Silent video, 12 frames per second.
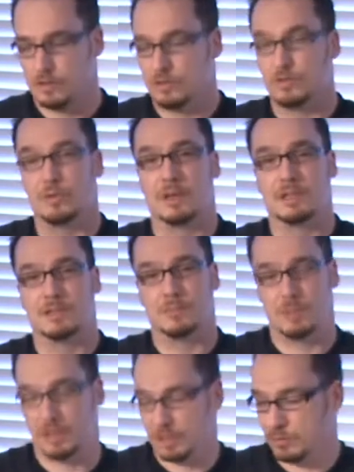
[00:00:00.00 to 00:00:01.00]
So get
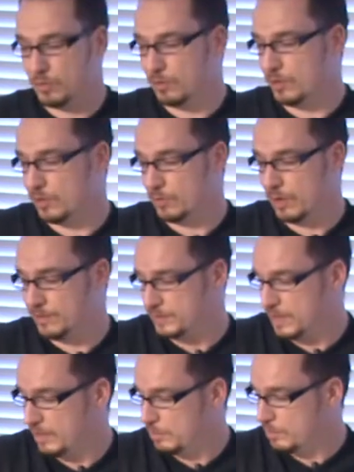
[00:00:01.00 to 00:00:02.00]
something to put on your wife's
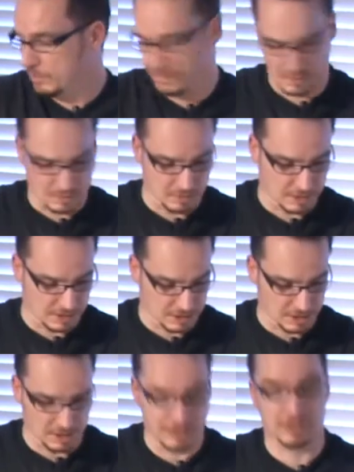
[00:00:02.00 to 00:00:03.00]
table so that
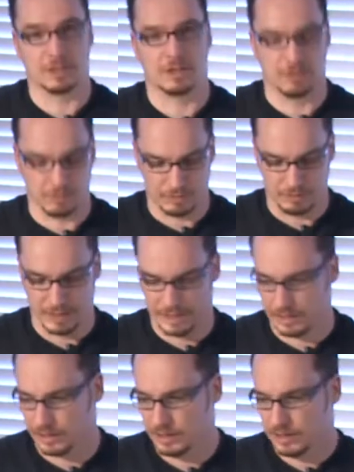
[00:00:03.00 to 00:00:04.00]
she doesn't kill you
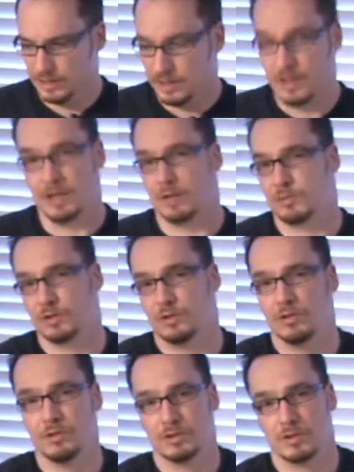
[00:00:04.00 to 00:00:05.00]
later. And I'm sure
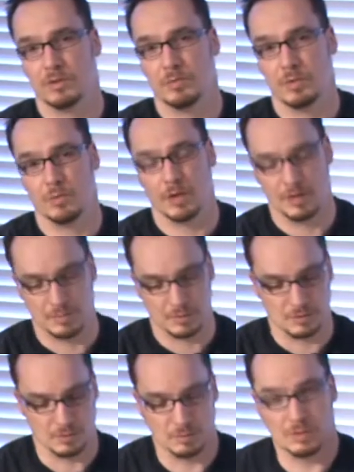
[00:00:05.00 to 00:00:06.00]
there's going to be one
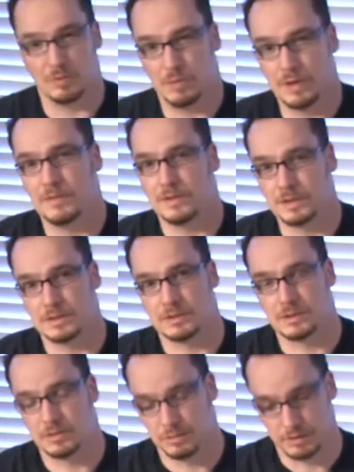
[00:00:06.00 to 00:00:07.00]
episode where the wife
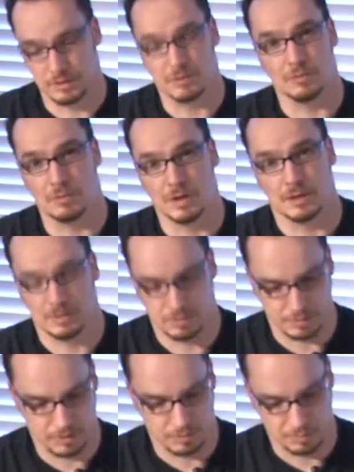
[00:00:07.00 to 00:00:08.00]
is going to want to
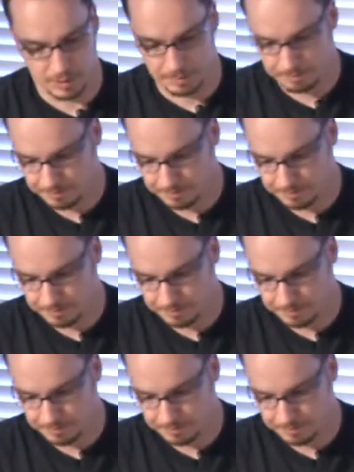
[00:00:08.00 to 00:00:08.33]
kill me.